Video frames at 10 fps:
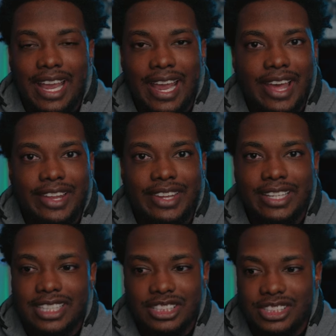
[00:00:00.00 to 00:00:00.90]
and
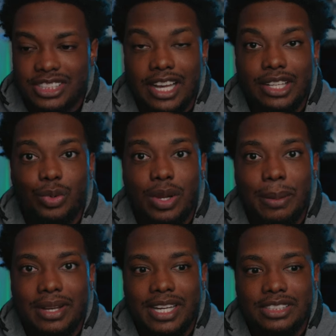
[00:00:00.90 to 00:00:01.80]
they just decide to
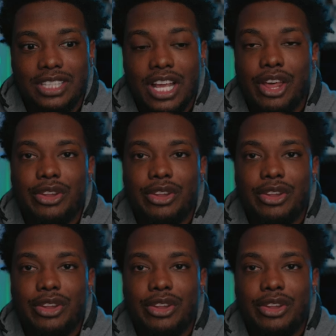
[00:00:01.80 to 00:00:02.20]
quit because